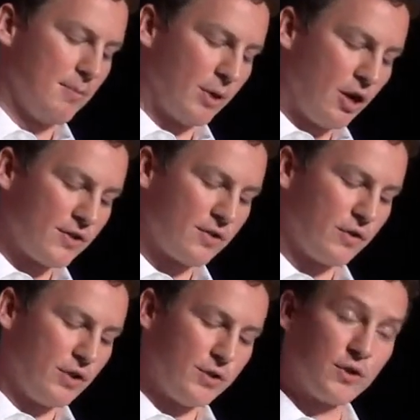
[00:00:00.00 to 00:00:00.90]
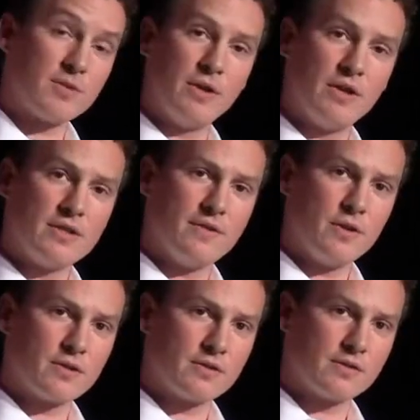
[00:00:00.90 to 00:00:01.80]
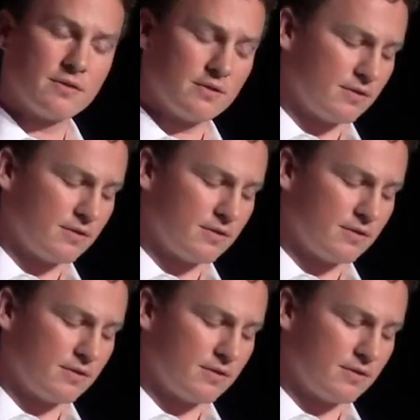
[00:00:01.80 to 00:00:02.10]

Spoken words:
but also for user experience folks,